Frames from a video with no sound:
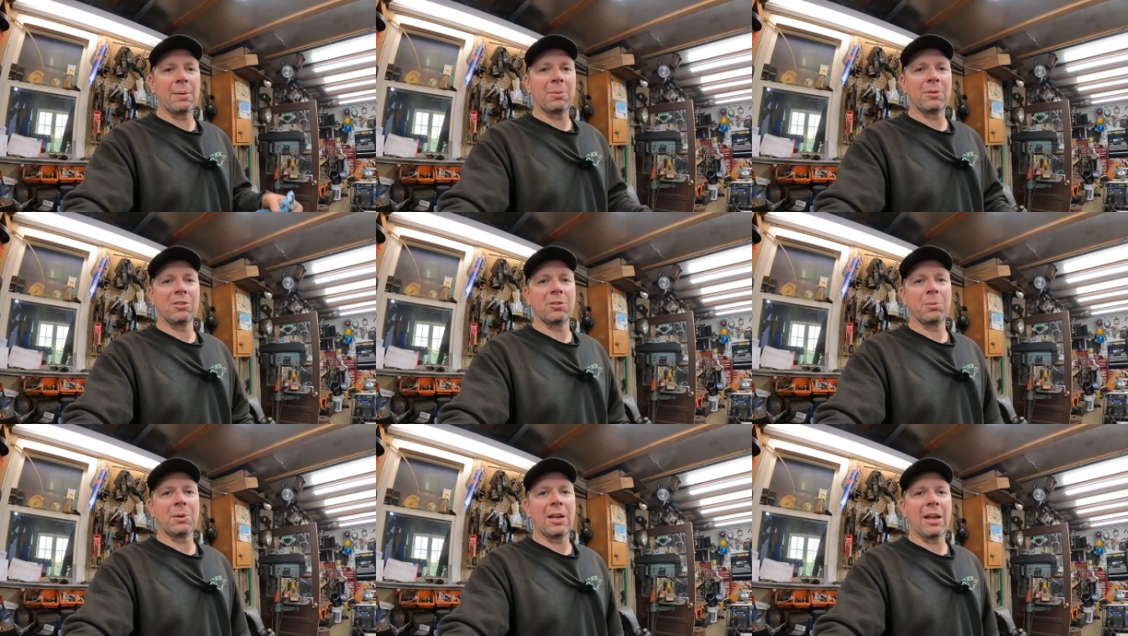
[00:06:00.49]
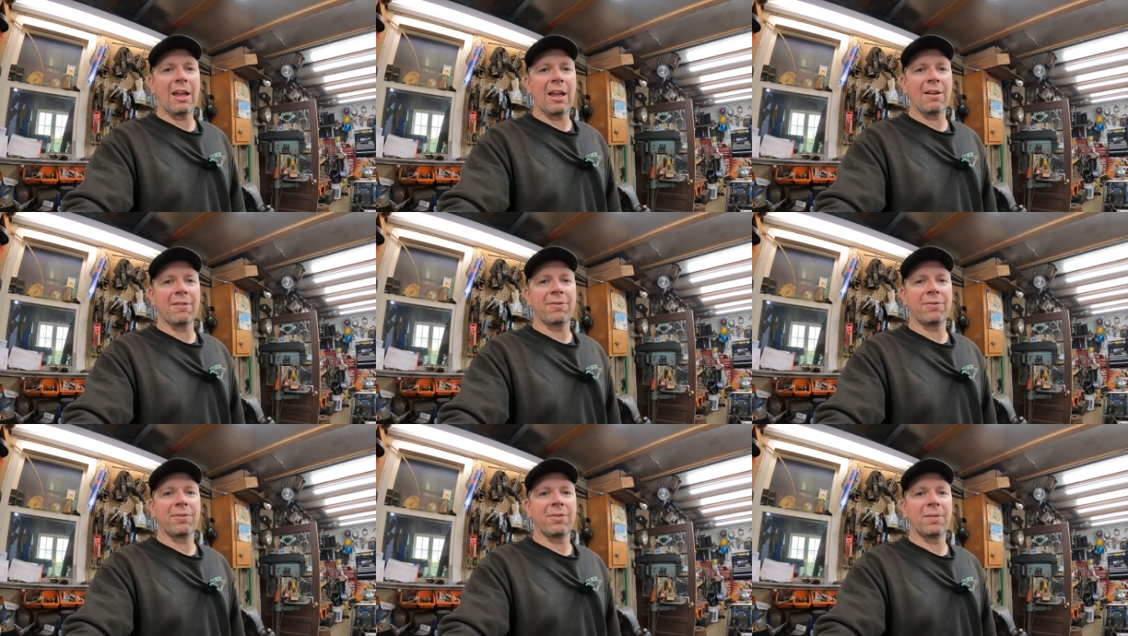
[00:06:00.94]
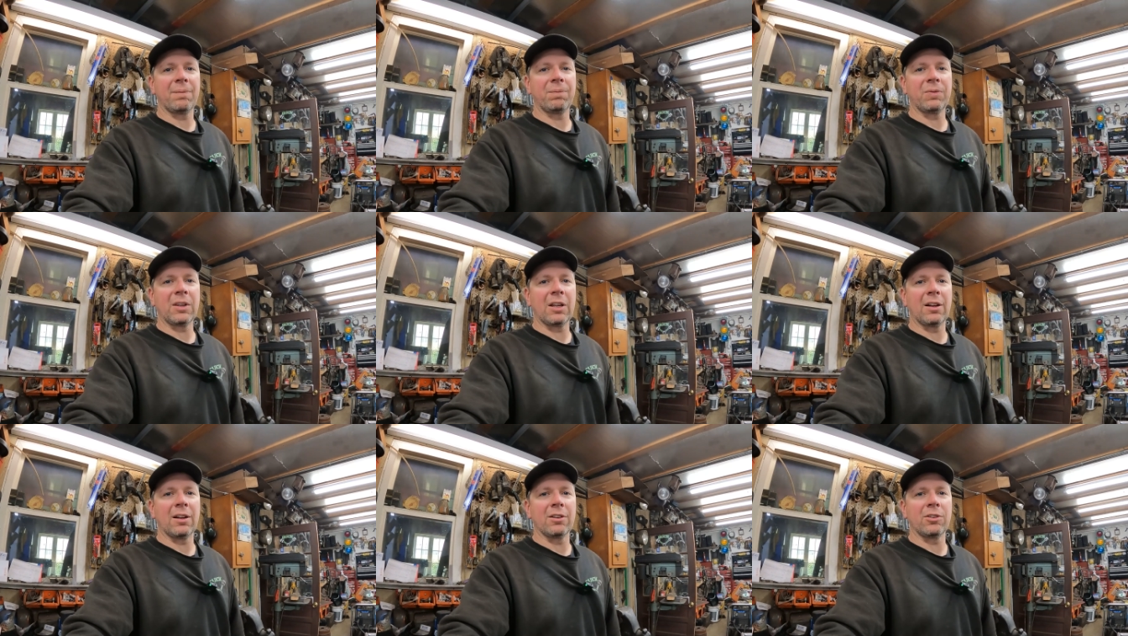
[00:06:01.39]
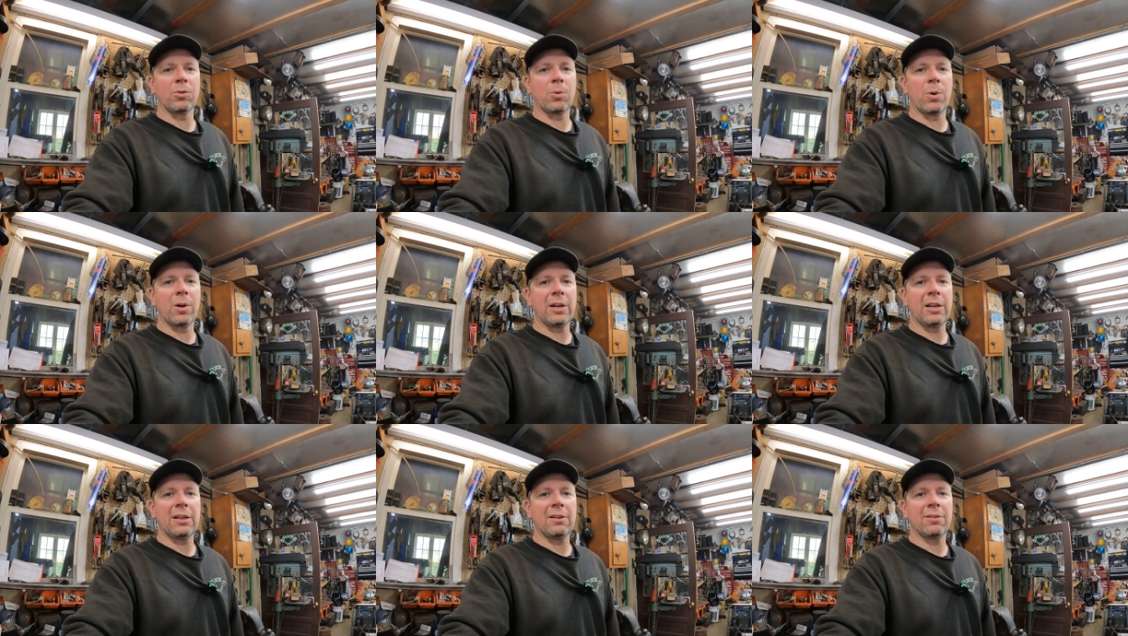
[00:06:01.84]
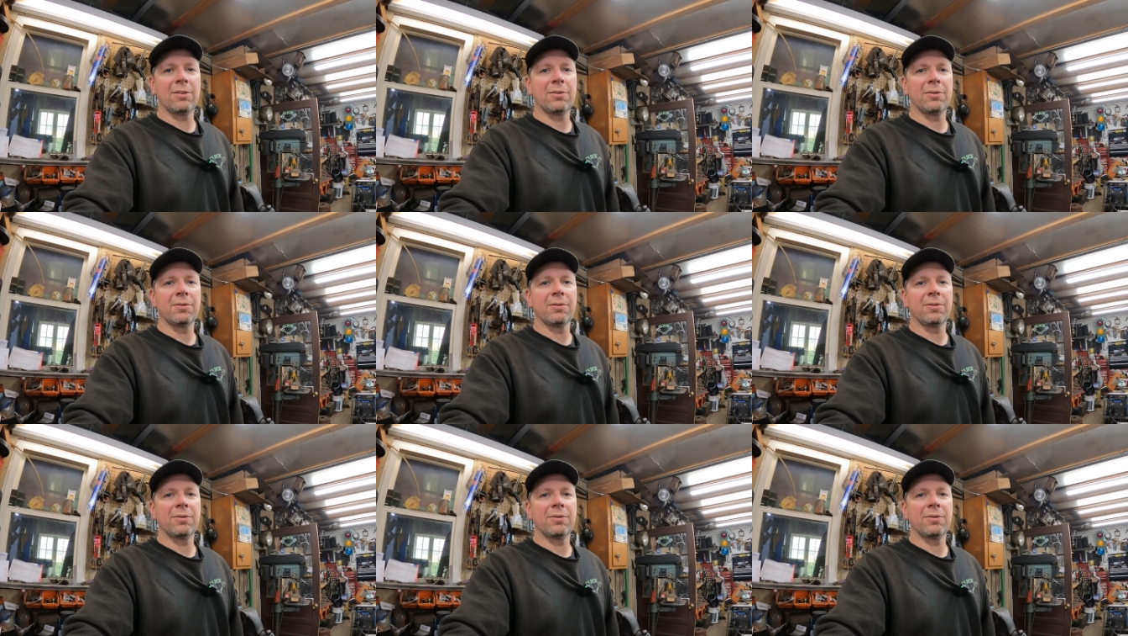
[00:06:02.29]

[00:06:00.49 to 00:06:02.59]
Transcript: happens to be a half 20